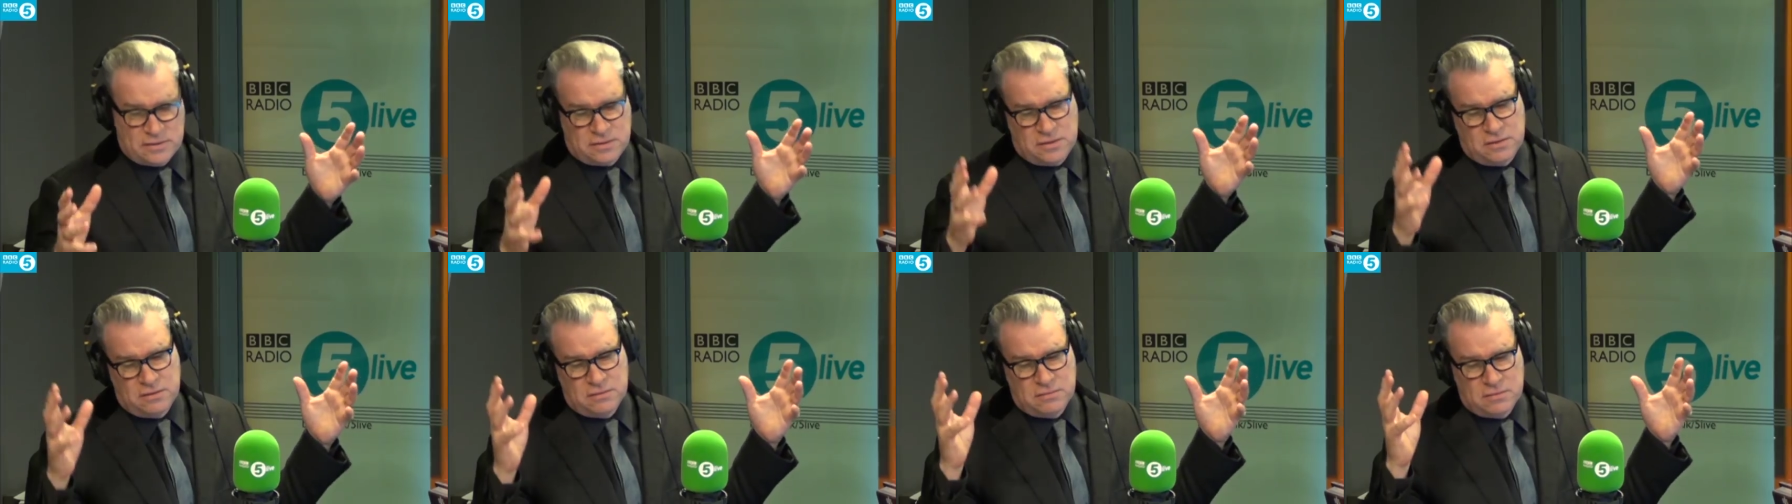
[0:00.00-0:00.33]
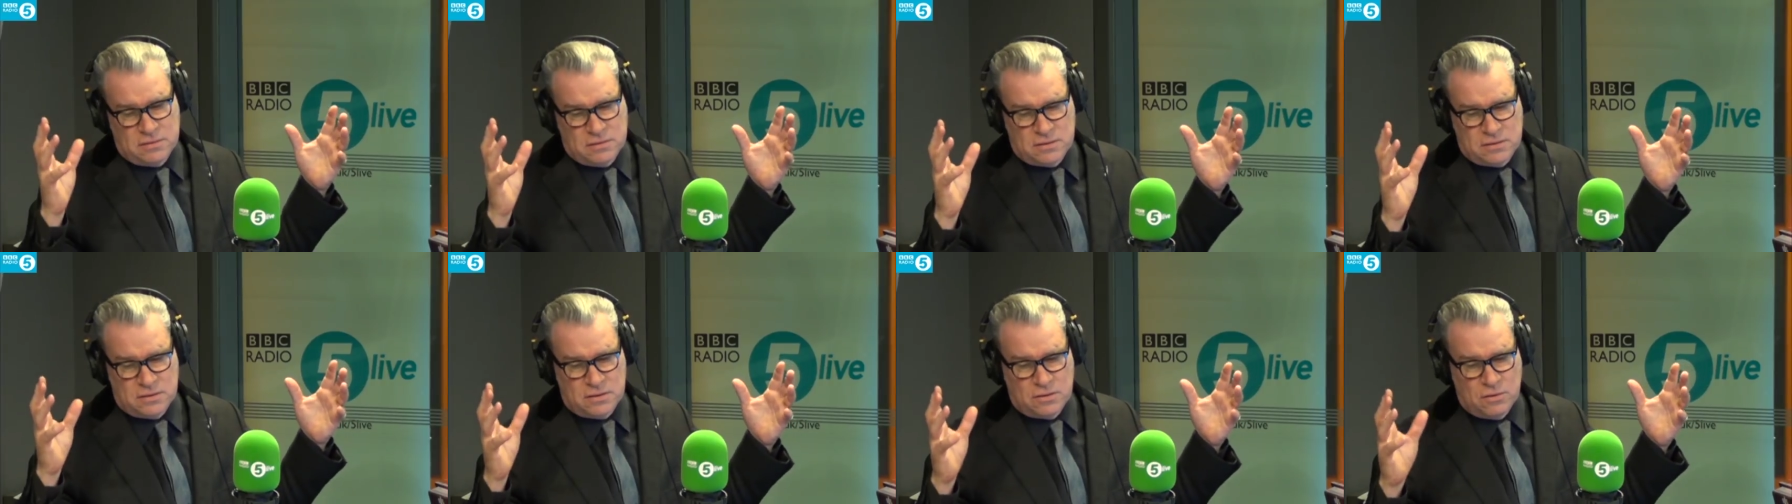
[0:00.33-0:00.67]
the
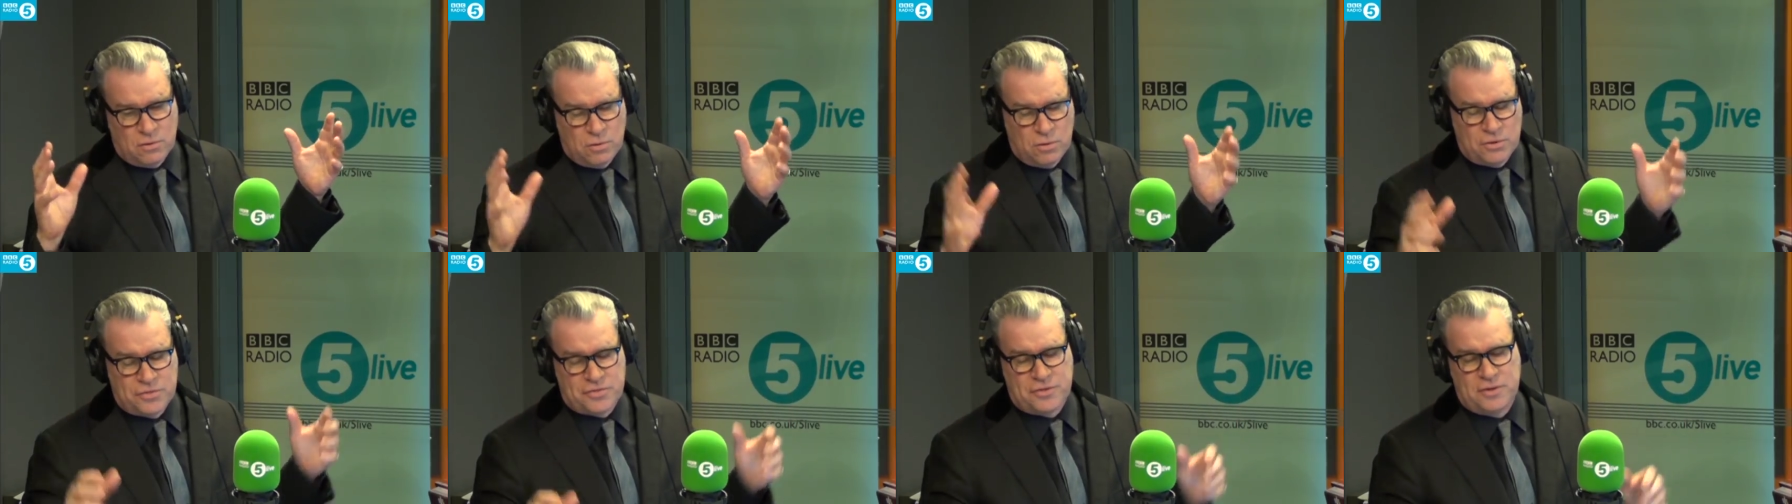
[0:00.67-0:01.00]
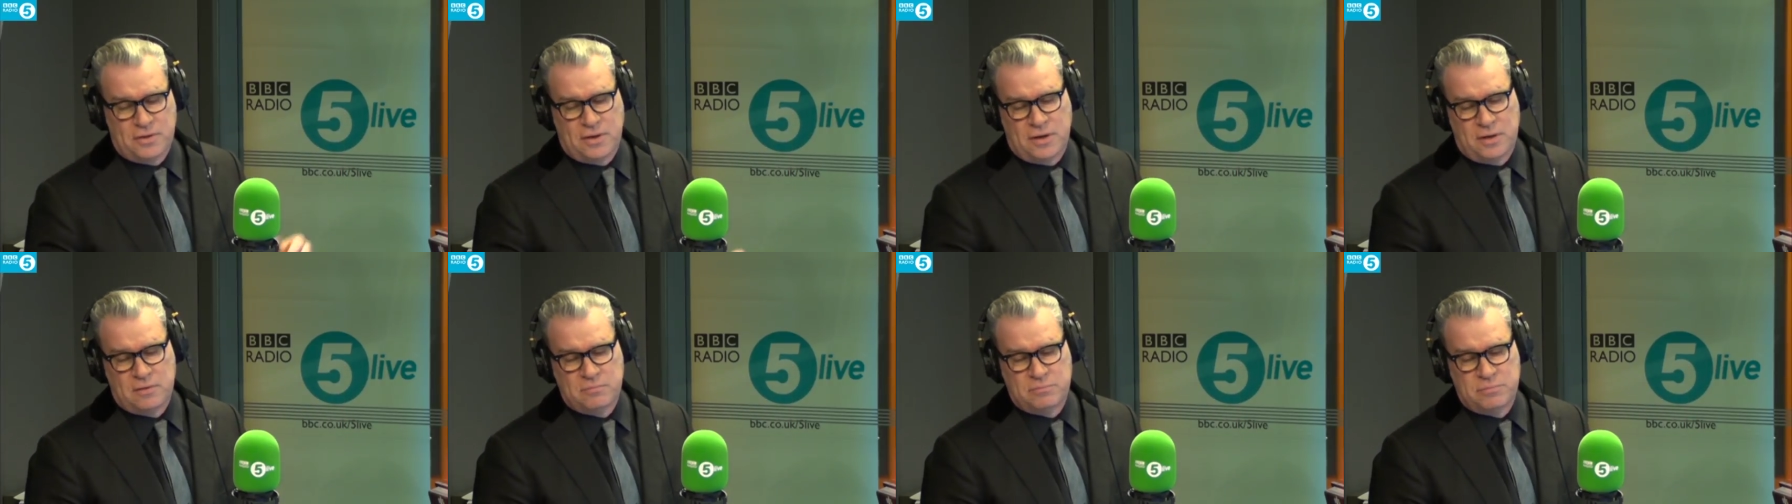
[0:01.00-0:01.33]
uh,
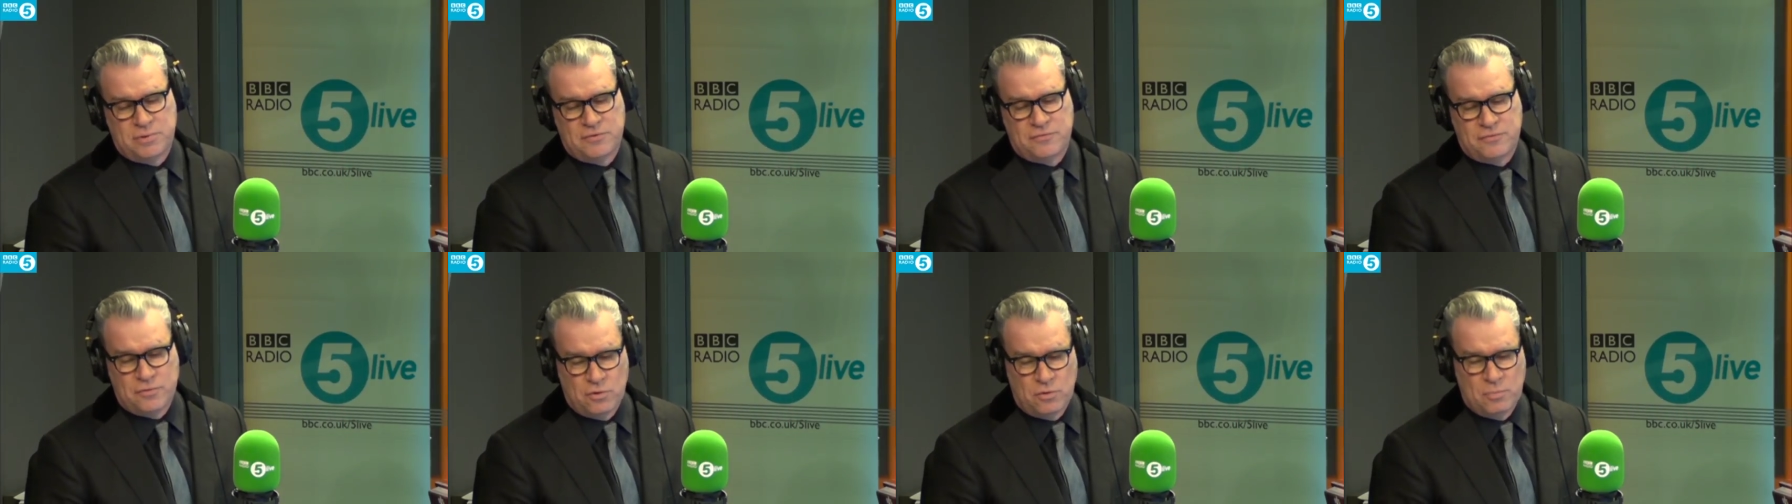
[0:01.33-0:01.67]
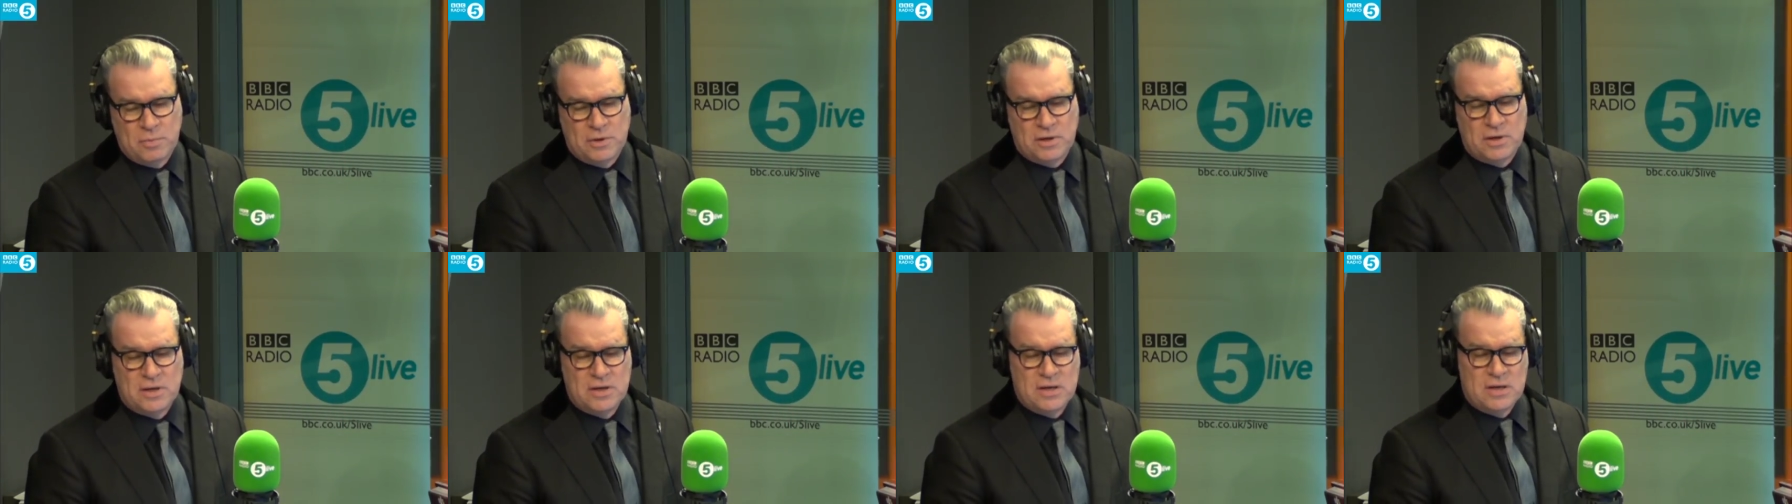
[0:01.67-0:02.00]
author and
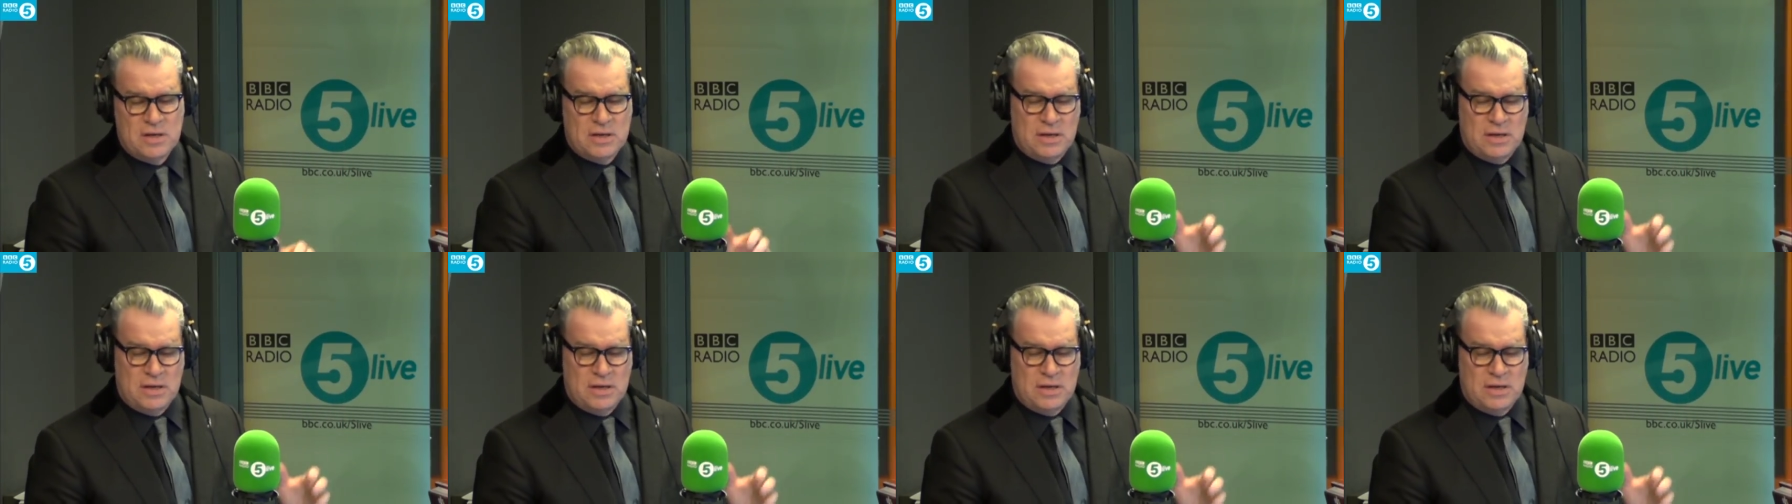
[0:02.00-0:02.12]
performer.